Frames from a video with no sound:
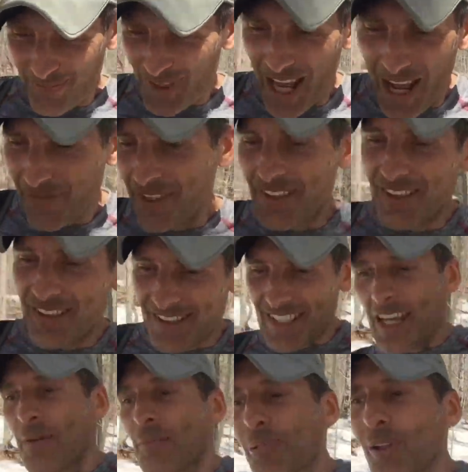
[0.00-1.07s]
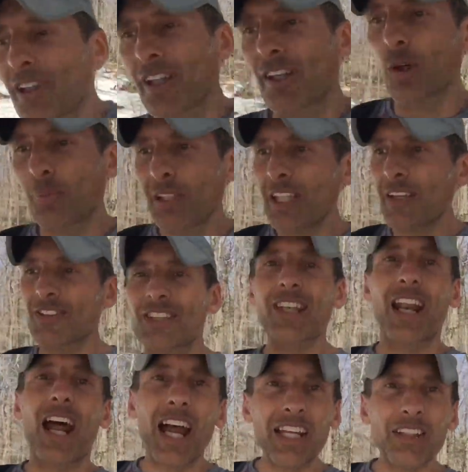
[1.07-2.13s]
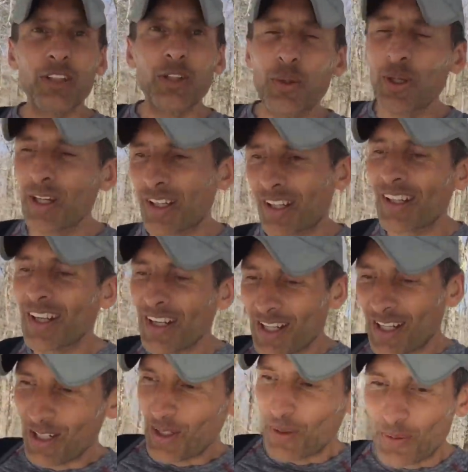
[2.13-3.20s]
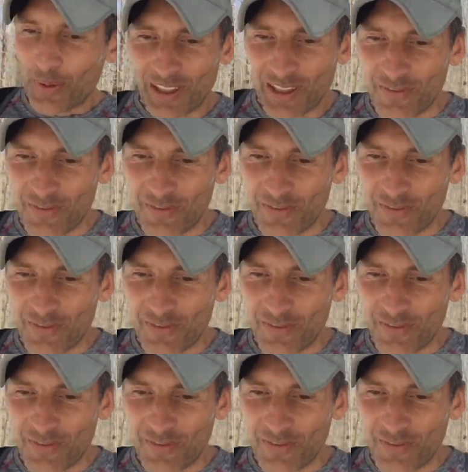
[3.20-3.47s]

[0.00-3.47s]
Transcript: have the same political beliefs that I do, we'd